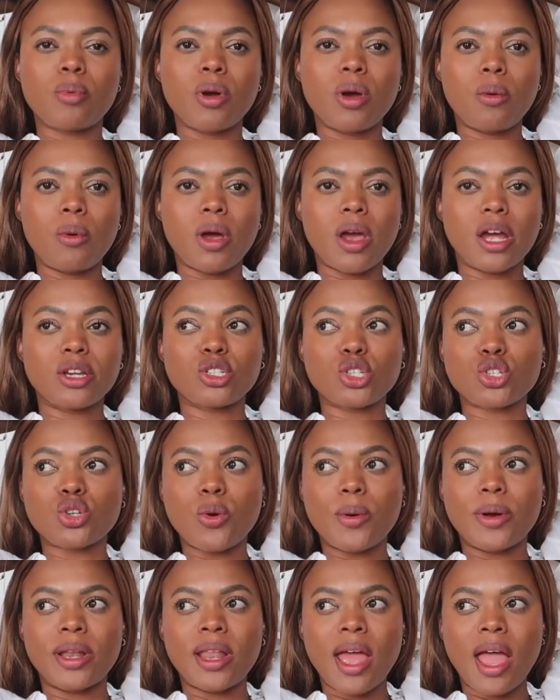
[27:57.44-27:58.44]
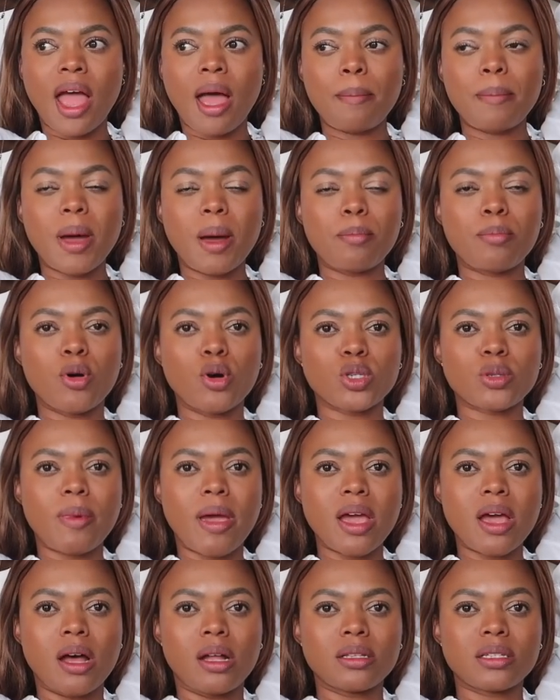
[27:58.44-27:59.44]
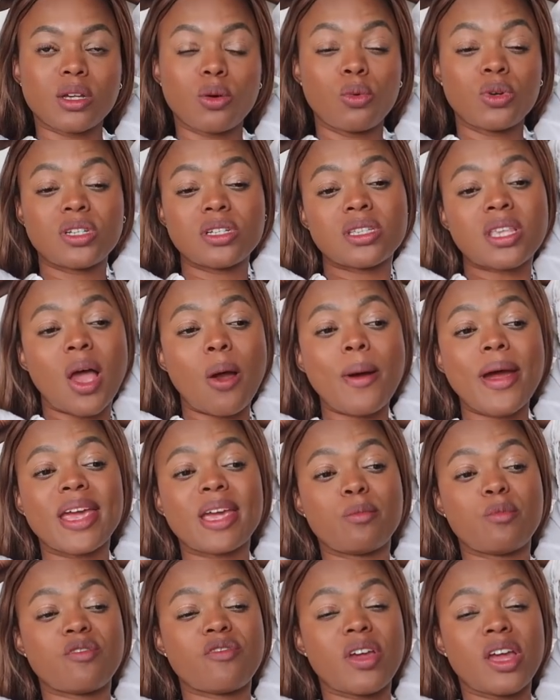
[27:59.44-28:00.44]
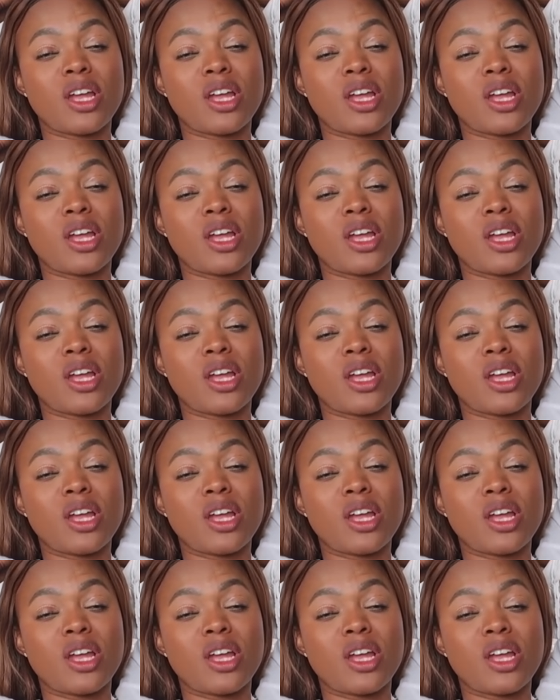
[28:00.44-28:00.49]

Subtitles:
point where I just go in the app, post my content, which is how I am with